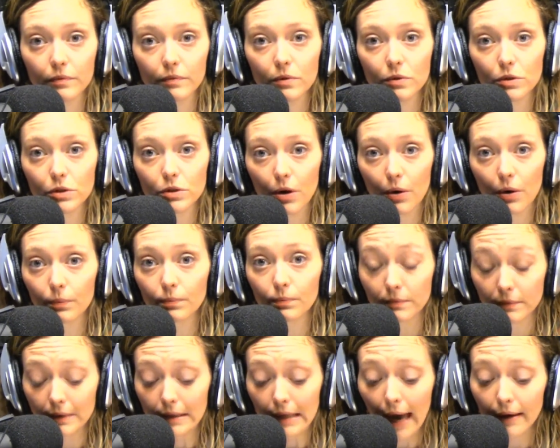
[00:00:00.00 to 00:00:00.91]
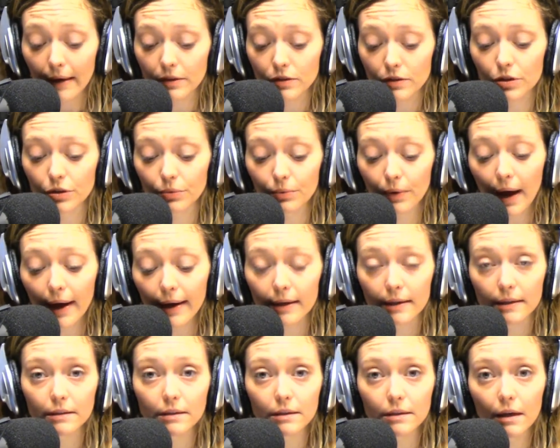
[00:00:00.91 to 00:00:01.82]
So, yes, you're
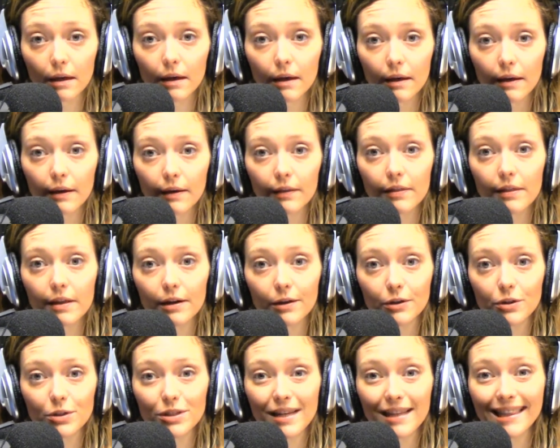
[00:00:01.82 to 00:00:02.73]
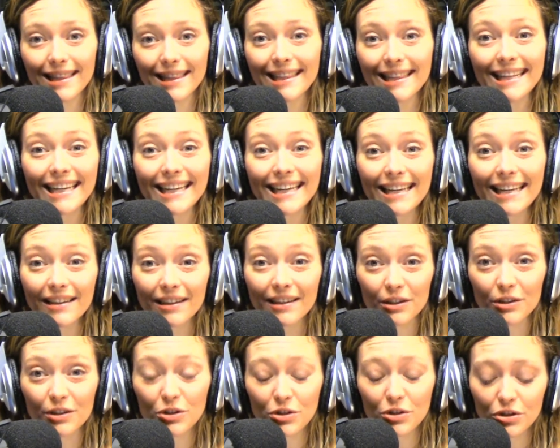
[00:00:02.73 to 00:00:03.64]
right. There's a
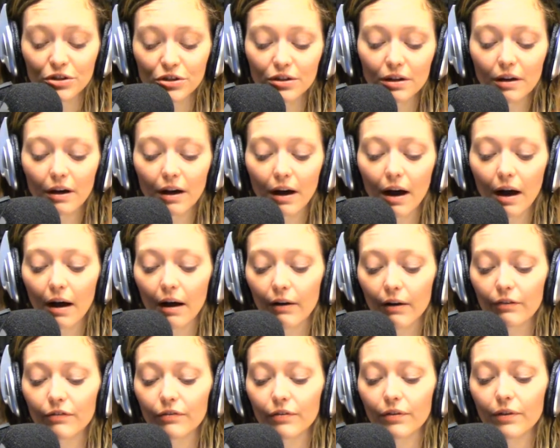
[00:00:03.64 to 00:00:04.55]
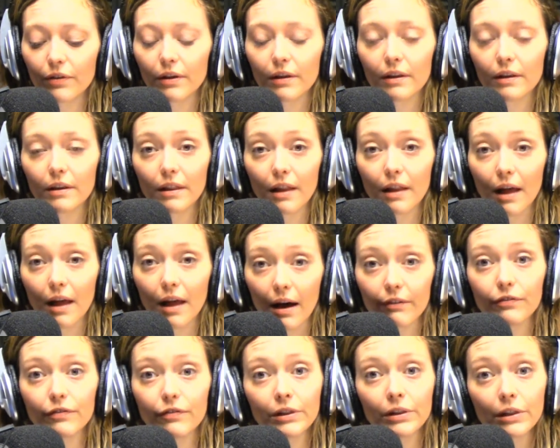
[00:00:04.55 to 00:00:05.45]
lineage of
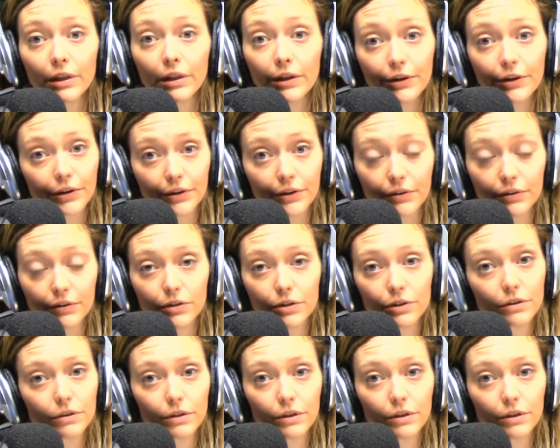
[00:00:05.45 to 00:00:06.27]
love learned.